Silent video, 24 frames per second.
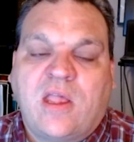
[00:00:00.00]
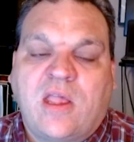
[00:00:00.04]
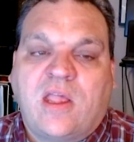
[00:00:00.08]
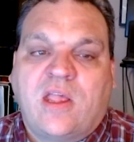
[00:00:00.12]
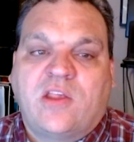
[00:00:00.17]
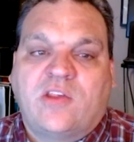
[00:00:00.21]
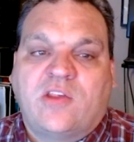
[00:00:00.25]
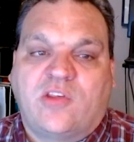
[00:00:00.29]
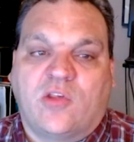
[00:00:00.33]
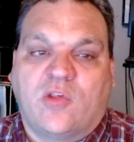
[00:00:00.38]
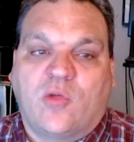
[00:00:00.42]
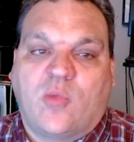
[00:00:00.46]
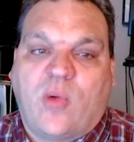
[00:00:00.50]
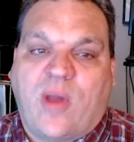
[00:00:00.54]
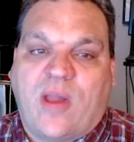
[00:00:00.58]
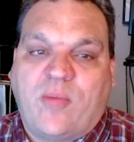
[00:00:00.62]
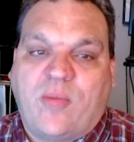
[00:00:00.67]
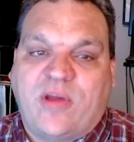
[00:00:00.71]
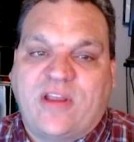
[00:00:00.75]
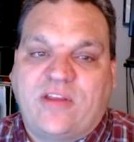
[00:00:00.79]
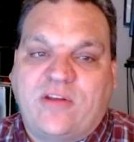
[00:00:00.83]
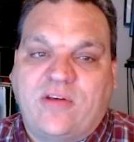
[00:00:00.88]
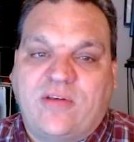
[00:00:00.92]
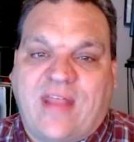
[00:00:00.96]
So the way
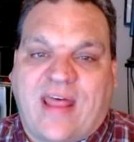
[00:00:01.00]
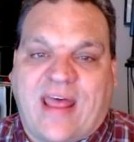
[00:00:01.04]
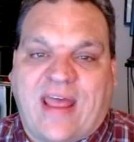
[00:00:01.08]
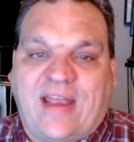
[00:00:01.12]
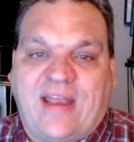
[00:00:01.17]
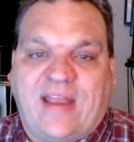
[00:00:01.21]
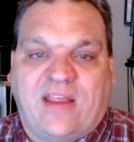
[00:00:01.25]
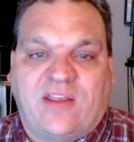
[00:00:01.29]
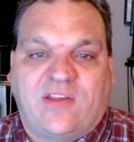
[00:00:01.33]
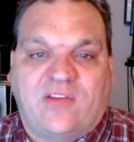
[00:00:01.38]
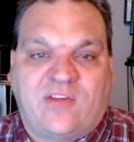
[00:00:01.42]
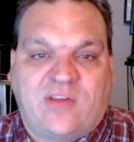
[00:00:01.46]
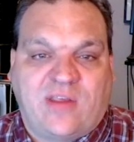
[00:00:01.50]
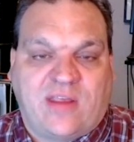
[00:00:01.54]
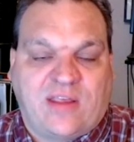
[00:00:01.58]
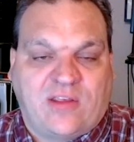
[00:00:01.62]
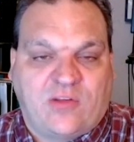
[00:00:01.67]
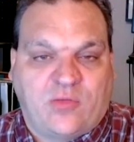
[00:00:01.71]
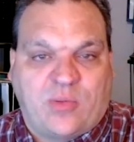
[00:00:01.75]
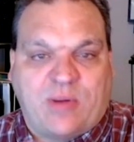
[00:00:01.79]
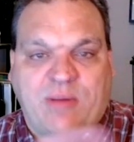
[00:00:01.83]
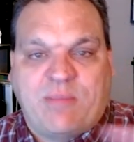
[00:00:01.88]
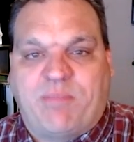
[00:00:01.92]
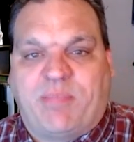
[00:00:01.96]
we do that is
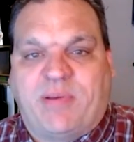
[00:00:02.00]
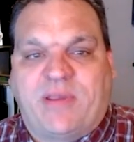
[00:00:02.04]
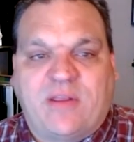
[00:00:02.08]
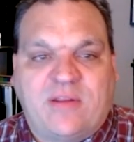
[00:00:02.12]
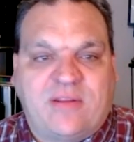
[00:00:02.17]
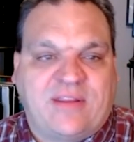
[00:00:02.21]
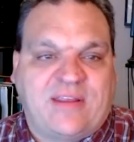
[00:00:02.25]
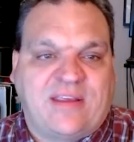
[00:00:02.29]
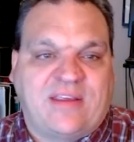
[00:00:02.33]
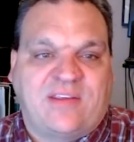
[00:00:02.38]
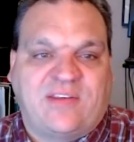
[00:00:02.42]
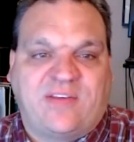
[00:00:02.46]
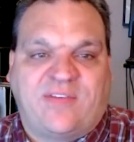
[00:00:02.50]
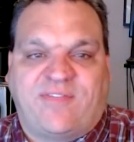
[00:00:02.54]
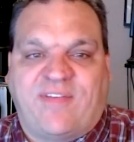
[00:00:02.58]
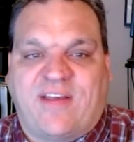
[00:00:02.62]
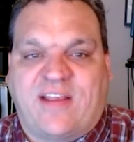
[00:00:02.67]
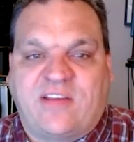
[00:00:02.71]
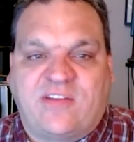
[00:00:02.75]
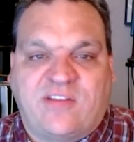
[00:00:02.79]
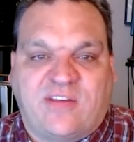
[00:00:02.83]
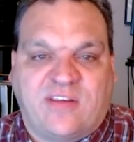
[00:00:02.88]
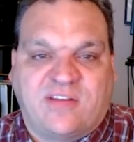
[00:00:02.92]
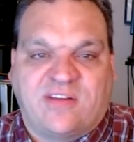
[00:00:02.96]
we build these
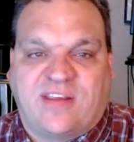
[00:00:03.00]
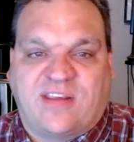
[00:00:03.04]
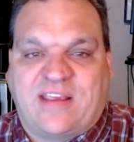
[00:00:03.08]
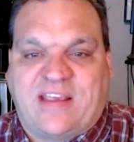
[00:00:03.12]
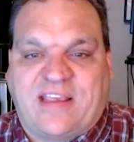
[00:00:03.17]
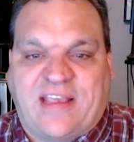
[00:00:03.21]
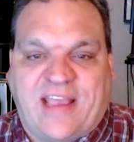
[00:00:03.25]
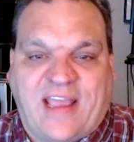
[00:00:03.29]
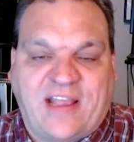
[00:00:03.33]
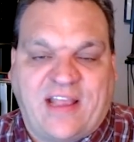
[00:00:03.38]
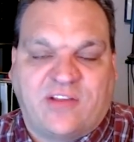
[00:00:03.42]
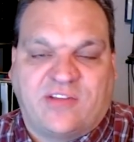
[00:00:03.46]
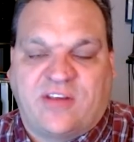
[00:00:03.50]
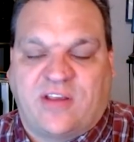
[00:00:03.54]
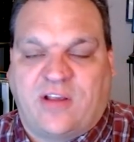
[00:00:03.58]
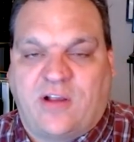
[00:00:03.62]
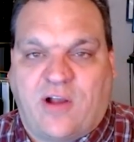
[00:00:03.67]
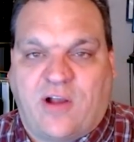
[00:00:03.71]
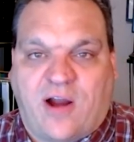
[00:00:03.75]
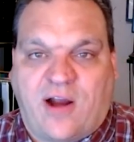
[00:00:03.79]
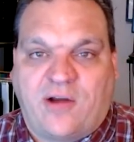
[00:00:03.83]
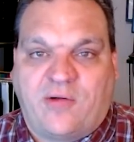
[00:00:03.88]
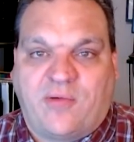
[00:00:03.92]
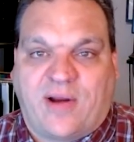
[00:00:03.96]
fences and gates and
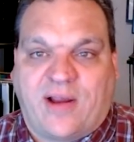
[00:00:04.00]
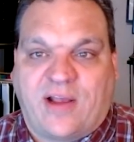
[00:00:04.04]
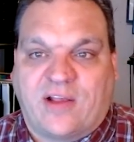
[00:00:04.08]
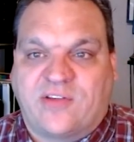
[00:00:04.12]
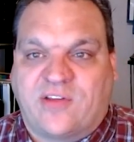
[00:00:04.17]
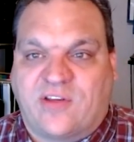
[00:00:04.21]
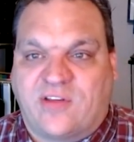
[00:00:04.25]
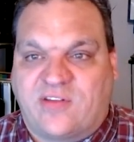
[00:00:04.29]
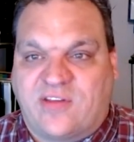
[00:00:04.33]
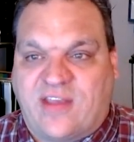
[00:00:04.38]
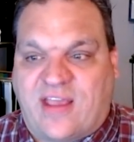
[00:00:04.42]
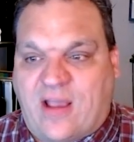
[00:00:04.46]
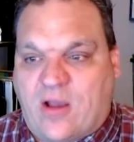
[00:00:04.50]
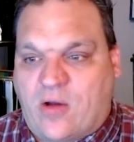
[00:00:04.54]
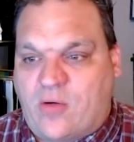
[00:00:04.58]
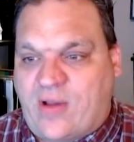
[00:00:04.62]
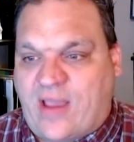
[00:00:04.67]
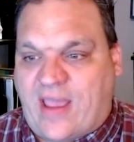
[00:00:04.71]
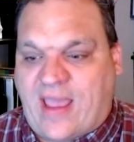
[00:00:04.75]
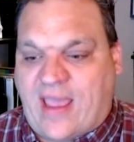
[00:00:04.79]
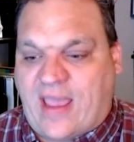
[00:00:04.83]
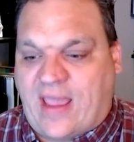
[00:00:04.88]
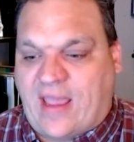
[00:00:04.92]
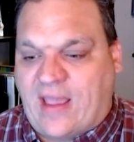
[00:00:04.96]
guardrails and say,
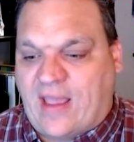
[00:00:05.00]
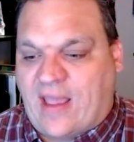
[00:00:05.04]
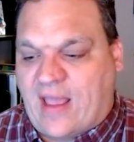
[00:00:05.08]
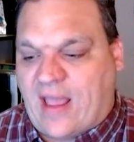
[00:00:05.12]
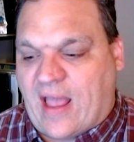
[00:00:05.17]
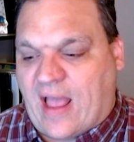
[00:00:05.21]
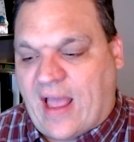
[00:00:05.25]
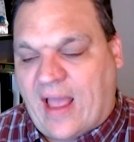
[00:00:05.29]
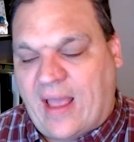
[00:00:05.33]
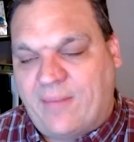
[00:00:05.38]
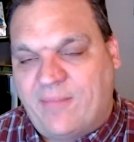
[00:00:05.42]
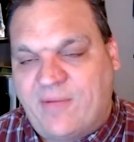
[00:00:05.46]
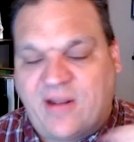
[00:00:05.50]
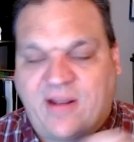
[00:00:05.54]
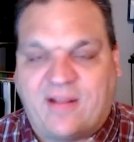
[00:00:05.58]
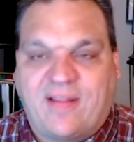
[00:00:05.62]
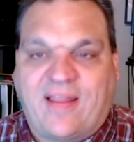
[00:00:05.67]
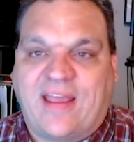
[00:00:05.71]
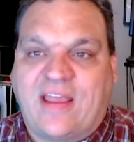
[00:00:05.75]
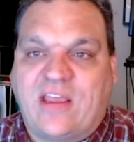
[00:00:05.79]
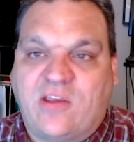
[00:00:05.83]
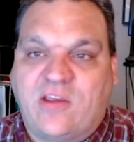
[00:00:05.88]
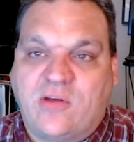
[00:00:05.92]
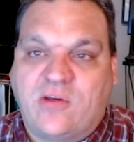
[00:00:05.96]
okay, I'm going to
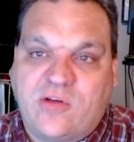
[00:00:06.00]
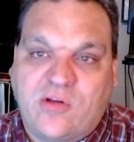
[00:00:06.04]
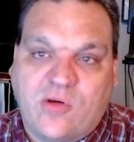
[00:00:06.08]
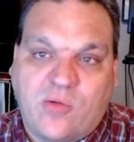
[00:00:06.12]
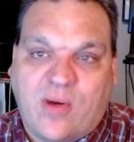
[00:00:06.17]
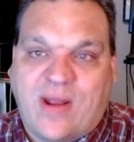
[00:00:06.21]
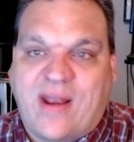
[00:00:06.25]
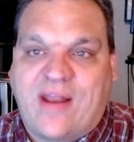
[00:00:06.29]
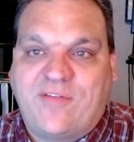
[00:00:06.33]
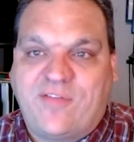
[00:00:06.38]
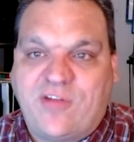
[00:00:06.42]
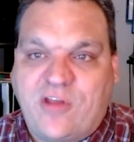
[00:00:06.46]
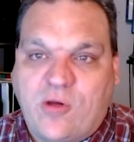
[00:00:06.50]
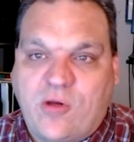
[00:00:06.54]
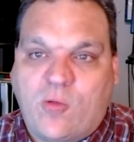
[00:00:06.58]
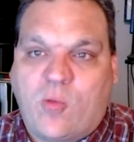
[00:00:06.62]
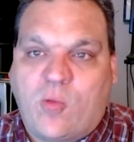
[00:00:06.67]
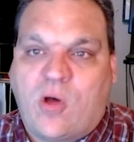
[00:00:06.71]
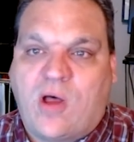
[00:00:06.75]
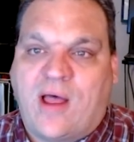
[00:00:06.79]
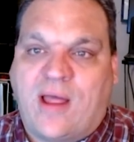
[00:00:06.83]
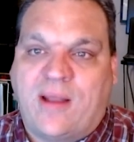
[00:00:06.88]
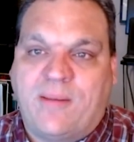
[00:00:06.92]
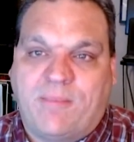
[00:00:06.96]
let you do whatever you
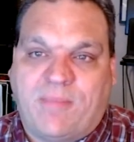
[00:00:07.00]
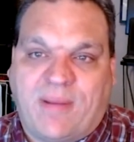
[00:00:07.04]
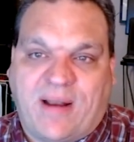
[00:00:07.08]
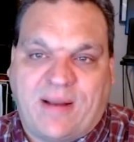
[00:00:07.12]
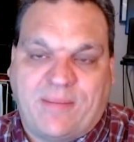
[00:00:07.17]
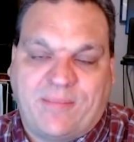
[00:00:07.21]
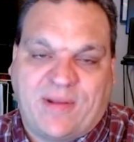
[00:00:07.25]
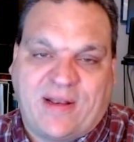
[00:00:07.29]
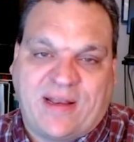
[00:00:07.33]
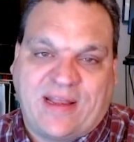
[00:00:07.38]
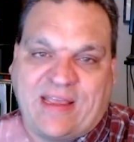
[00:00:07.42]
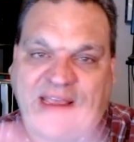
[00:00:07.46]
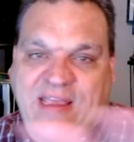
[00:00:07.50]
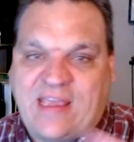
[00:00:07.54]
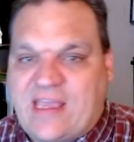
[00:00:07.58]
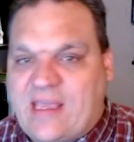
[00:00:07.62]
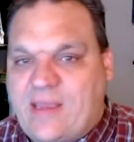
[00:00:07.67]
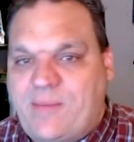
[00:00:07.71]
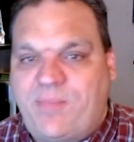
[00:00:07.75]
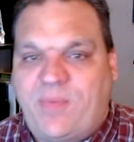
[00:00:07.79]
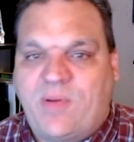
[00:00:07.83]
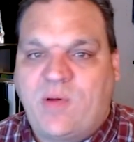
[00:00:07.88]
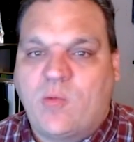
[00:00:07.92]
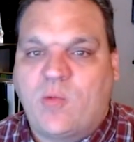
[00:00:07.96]
want, but I'm going to
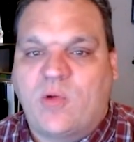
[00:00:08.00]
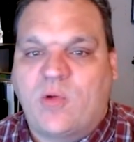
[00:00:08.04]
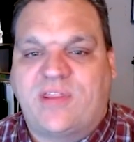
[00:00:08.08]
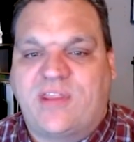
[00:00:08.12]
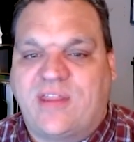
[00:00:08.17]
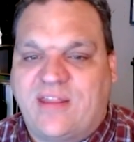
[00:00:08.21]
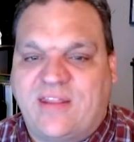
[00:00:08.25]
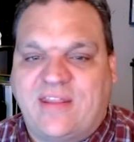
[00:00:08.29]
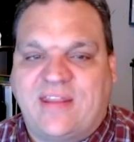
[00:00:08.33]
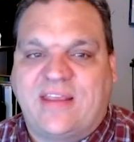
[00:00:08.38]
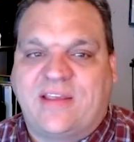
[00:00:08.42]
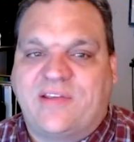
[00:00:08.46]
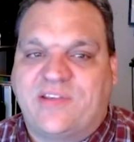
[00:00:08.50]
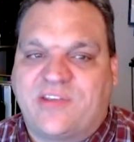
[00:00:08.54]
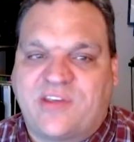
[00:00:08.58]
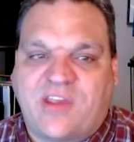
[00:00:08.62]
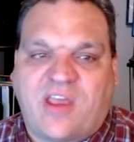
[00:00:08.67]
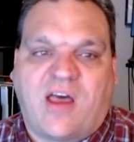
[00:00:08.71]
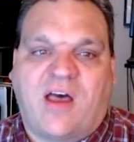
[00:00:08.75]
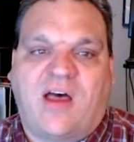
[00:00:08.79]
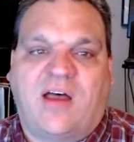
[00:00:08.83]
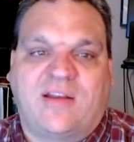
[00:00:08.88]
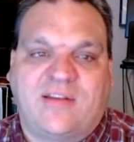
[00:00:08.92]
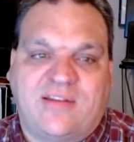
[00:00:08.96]
keep it within these
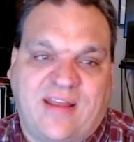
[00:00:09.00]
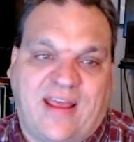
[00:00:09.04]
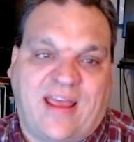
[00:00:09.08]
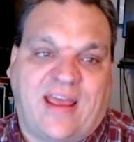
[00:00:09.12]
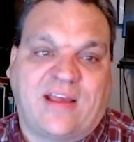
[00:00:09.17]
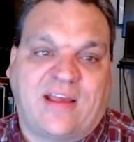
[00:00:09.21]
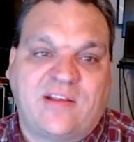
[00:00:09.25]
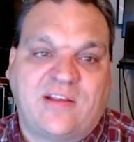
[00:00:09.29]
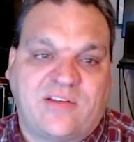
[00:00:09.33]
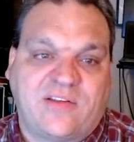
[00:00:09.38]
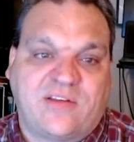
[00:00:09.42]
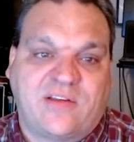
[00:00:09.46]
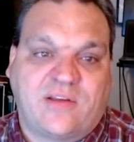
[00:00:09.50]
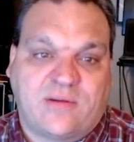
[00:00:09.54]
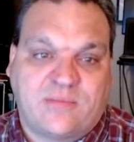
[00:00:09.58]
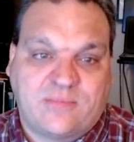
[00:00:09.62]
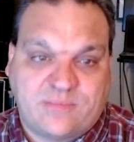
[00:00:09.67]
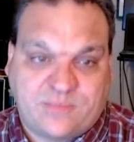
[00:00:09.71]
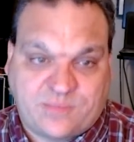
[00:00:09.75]
contexts.